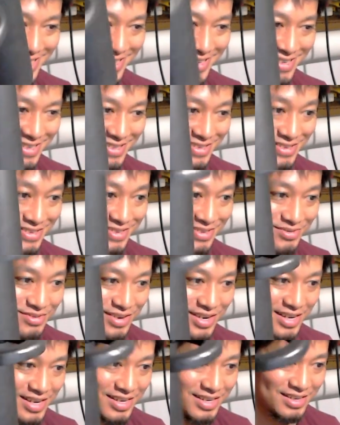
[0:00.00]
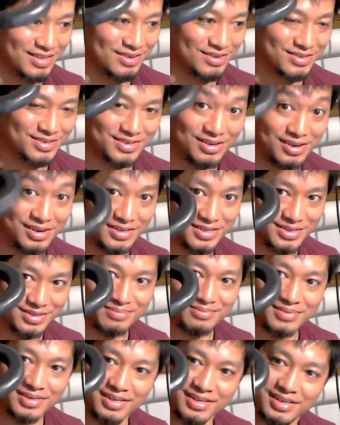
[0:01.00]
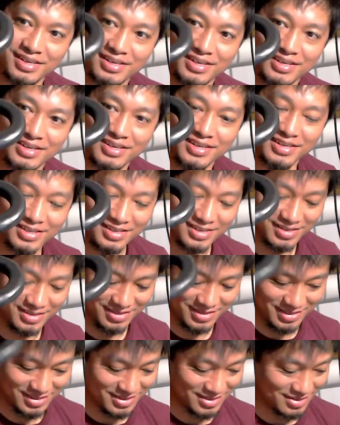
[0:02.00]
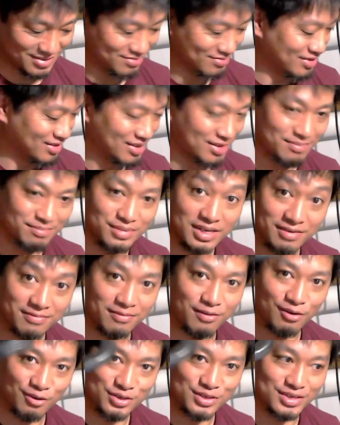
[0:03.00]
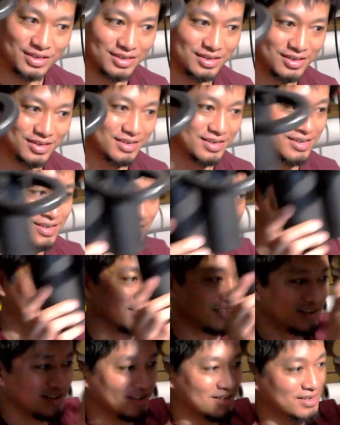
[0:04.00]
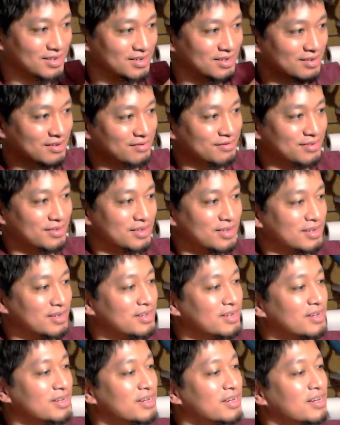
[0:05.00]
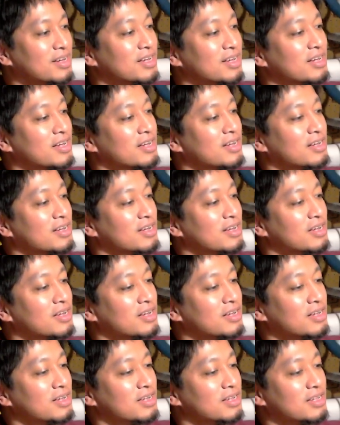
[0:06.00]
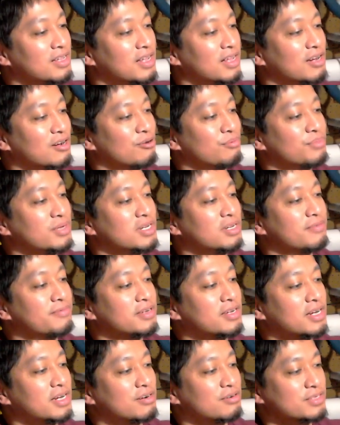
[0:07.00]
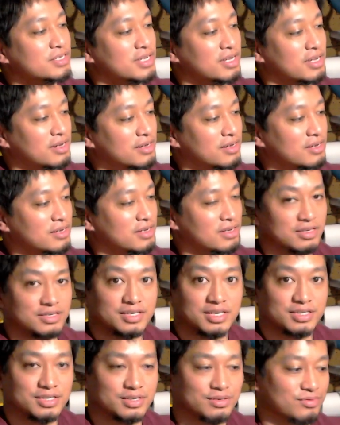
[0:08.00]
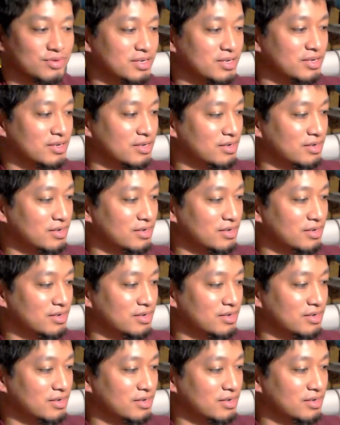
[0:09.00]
It looks great, it looks awesome. It's just a really big version of the Lego minifig air tank accessory.